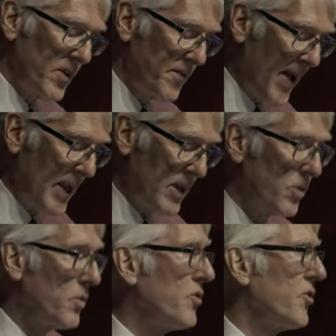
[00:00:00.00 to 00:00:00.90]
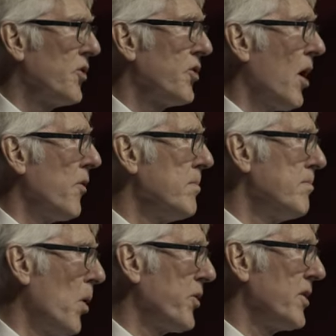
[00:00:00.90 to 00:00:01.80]
the values that are
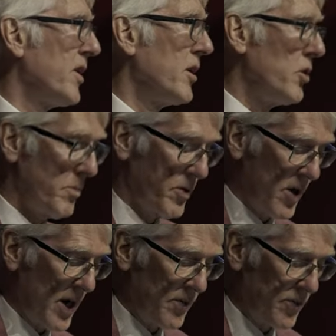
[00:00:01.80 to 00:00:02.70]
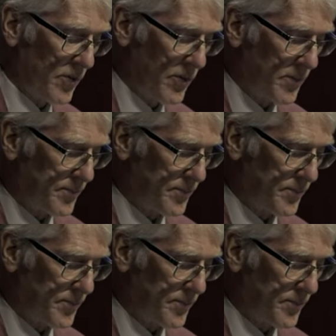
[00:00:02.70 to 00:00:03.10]
embodied in human rights.